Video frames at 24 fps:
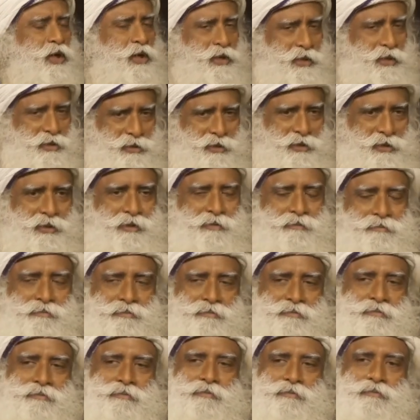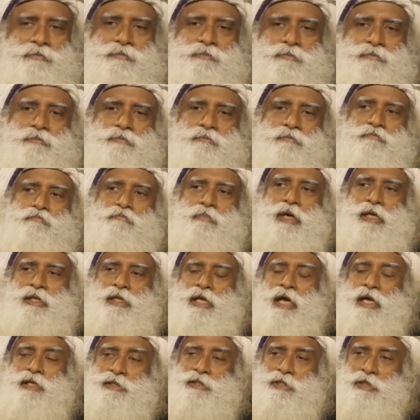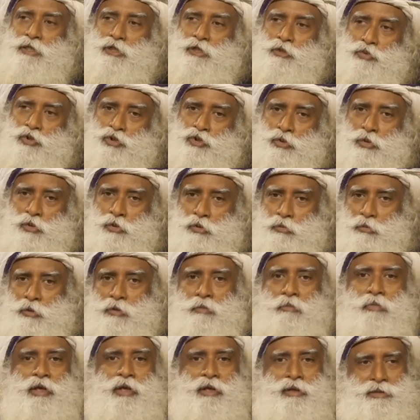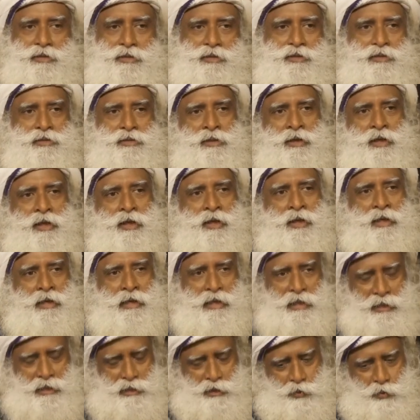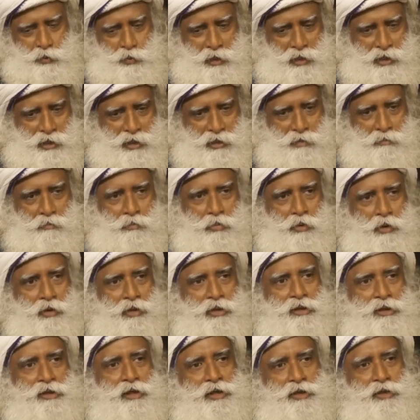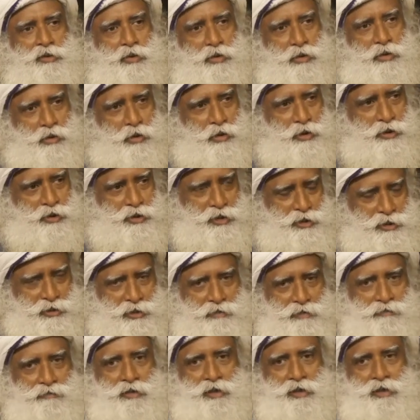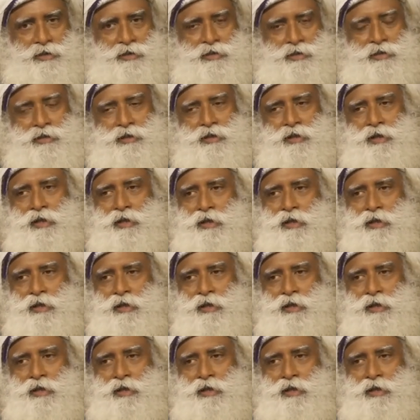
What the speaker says: easy. But as individual human beings, it's very important that you're conscious of this.